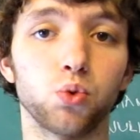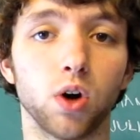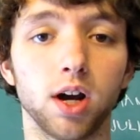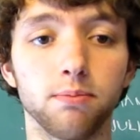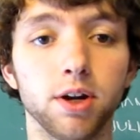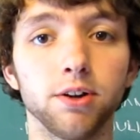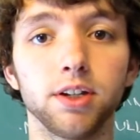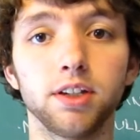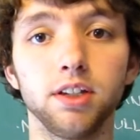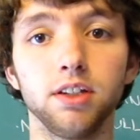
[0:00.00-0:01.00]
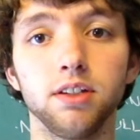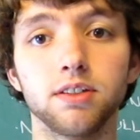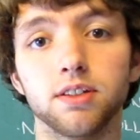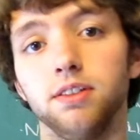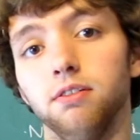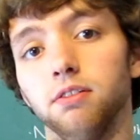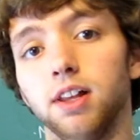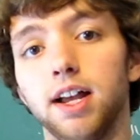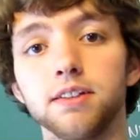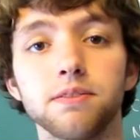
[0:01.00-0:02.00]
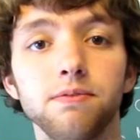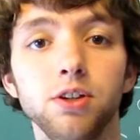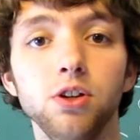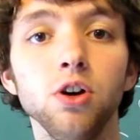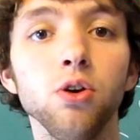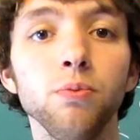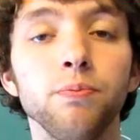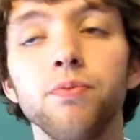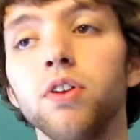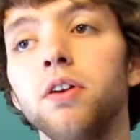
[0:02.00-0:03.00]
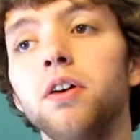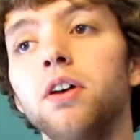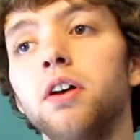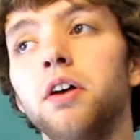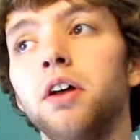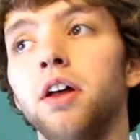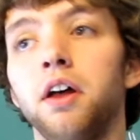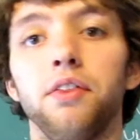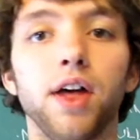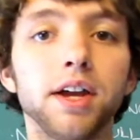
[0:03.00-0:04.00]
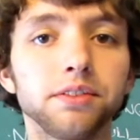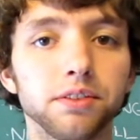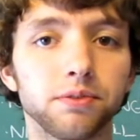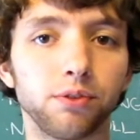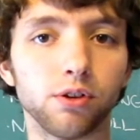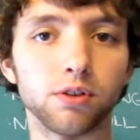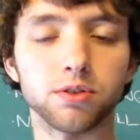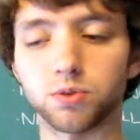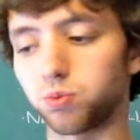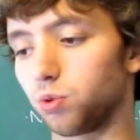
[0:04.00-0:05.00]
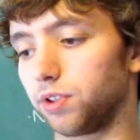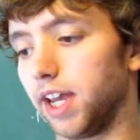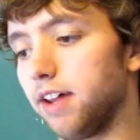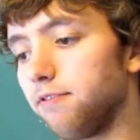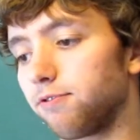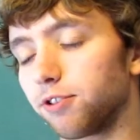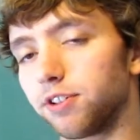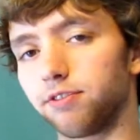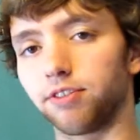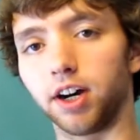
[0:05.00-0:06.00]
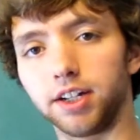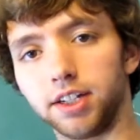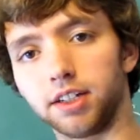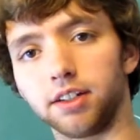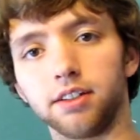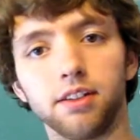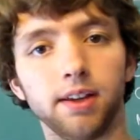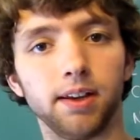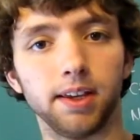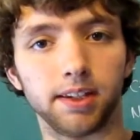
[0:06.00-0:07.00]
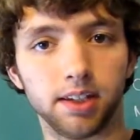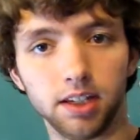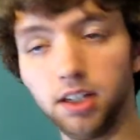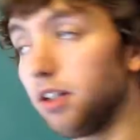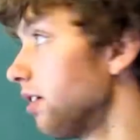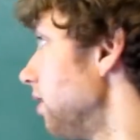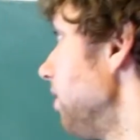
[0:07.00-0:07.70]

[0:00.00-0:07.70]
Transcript: primary keys in the last video. That's as far as we'll get for defining a key.